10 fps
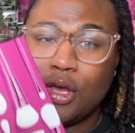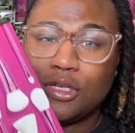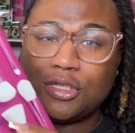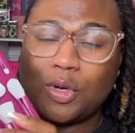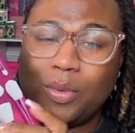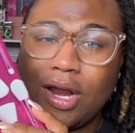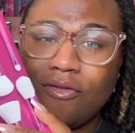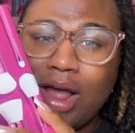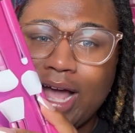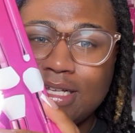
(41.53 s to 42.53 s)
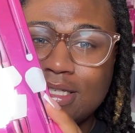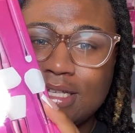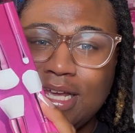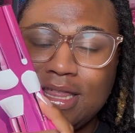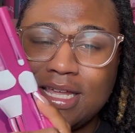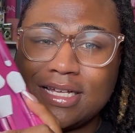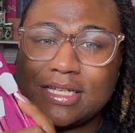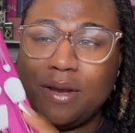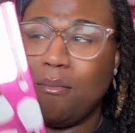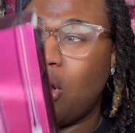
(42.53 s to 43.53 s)
So whenever I seen this
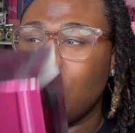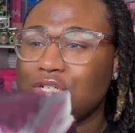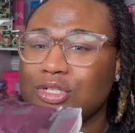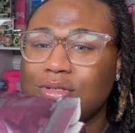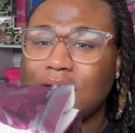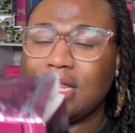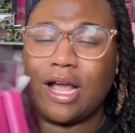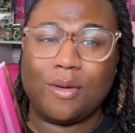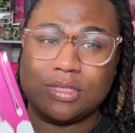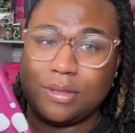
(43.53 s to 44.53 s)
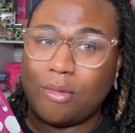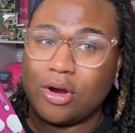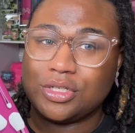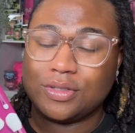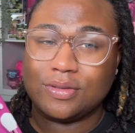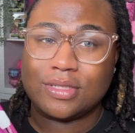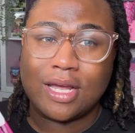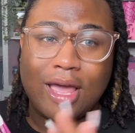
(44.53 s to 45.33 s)
in Marshalls, I think I was in Marshalls,